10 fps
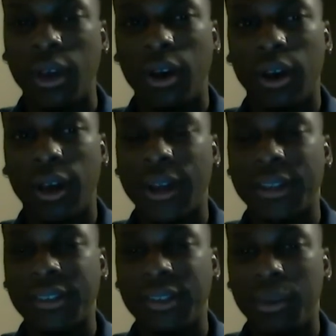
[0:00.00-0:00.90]
I got to
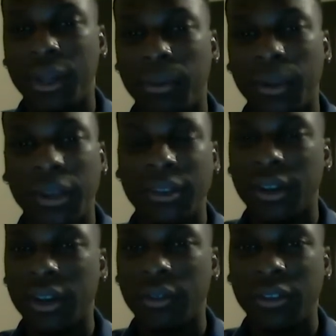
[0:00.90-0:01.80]
see many places I've
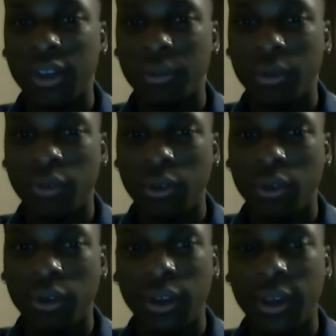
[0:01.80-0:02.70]
never seen
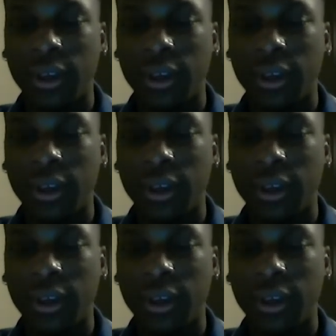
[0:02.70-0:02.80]
before.